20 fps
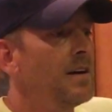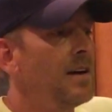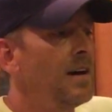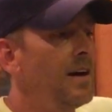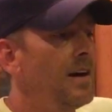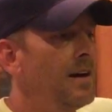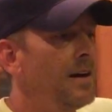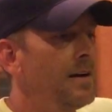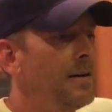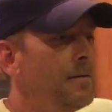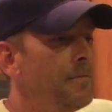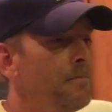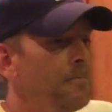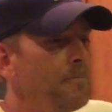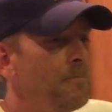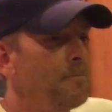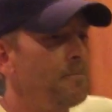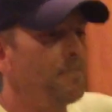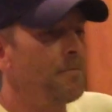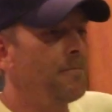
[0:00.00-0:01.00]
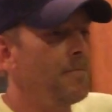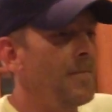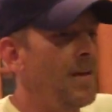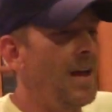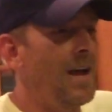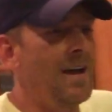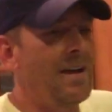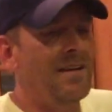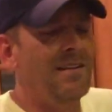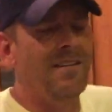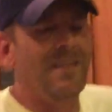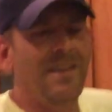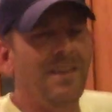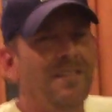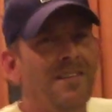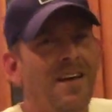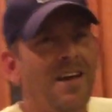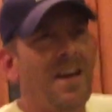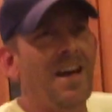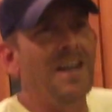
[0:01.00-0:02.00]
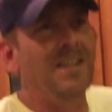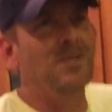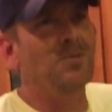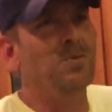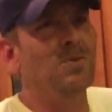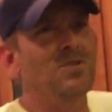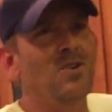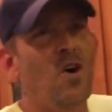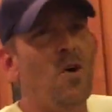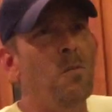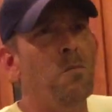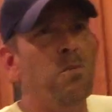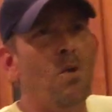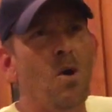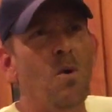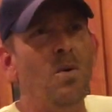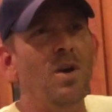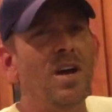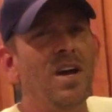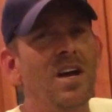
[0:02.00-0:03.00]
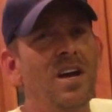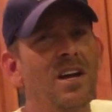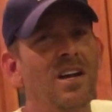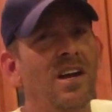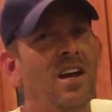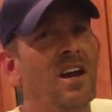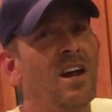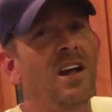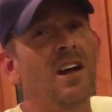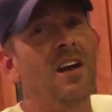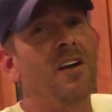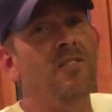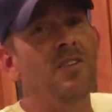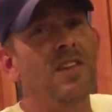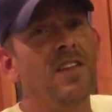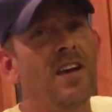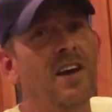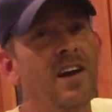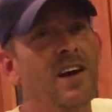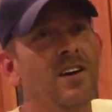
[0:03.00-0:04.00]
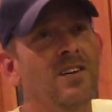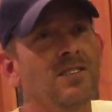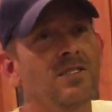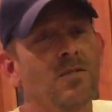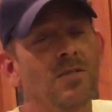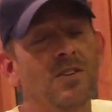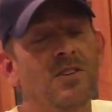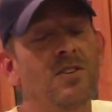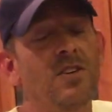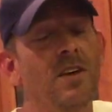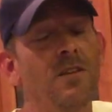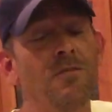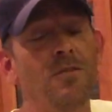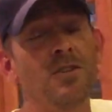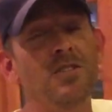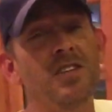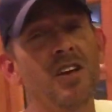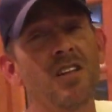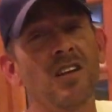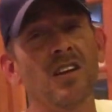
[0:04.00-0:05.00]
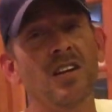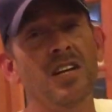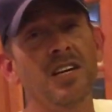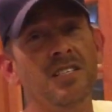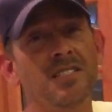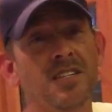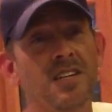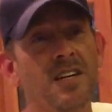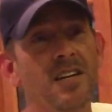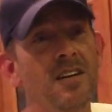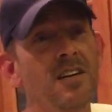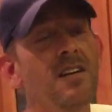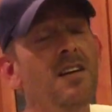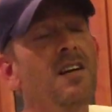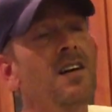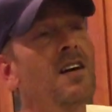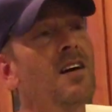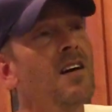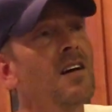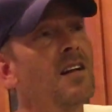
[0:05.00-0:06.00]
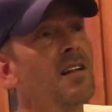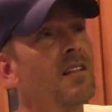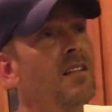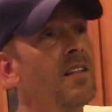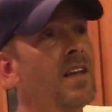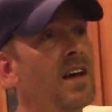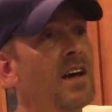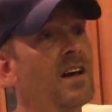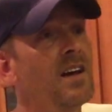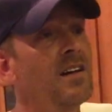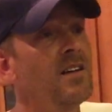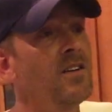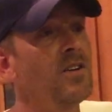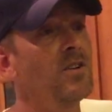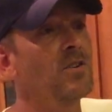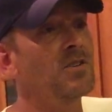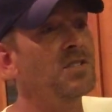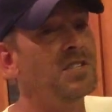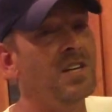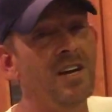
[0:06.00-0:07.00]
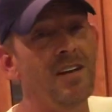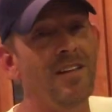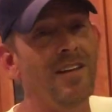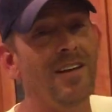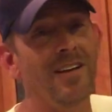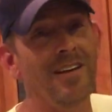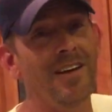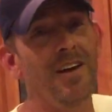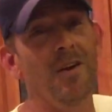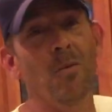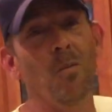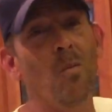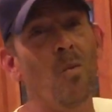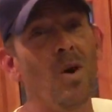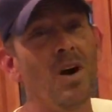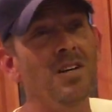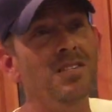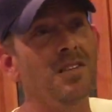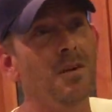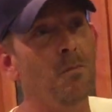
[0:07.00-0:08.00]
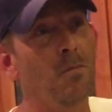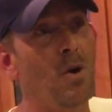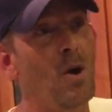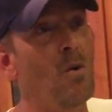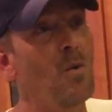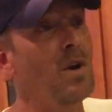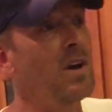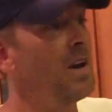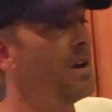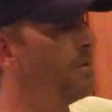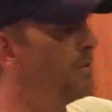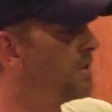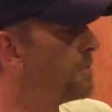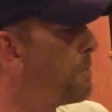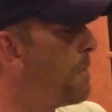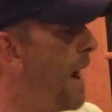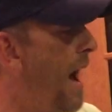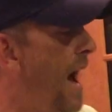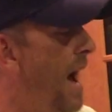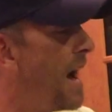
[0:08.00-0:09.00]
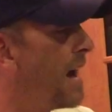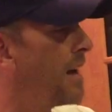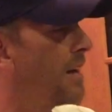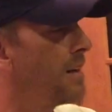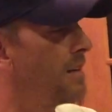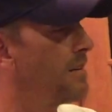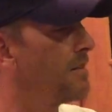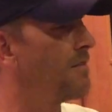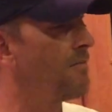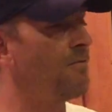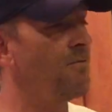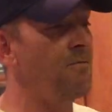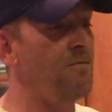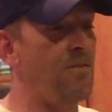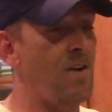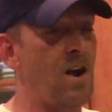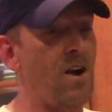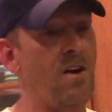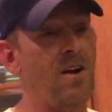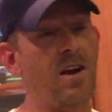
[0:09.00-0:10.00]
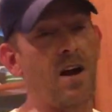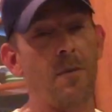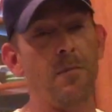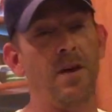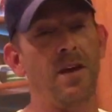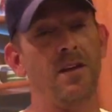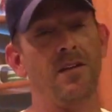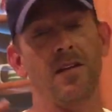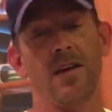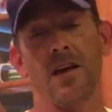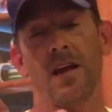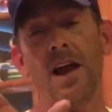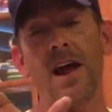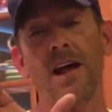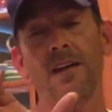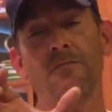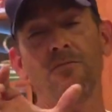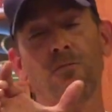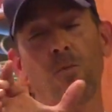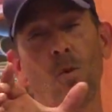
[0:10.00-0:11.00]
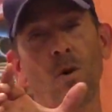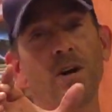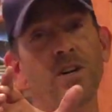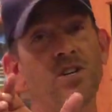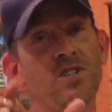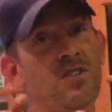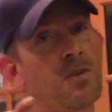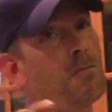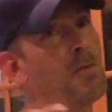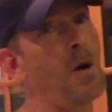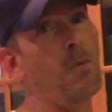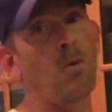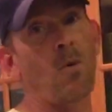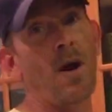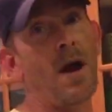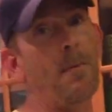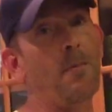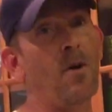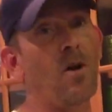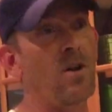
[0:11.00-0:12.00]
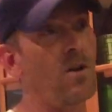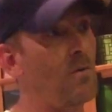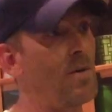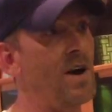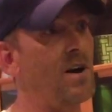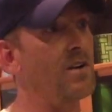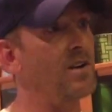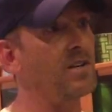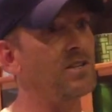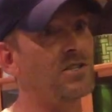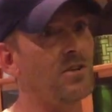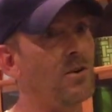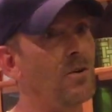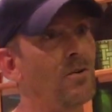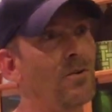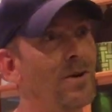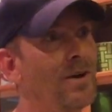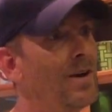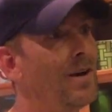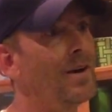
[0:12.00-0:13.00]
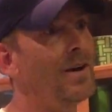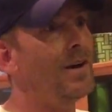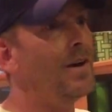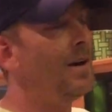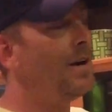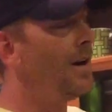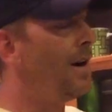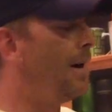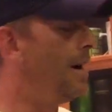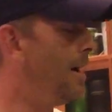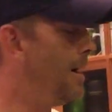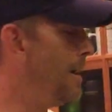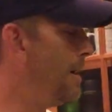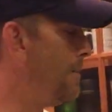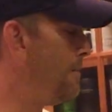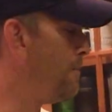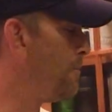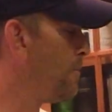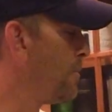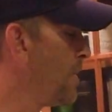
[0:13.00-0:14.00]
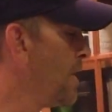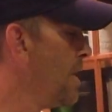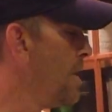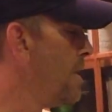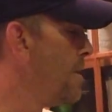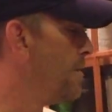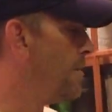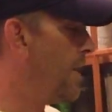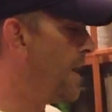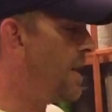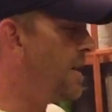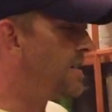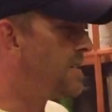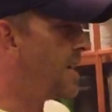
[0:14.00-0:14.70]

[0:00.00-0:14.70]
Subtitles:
the case was all broken and everything else. So if you see the listing, then you'll see that it wasn't broken. It was packed I mean, it had 4 inches of bubble wrap all around it. So, but he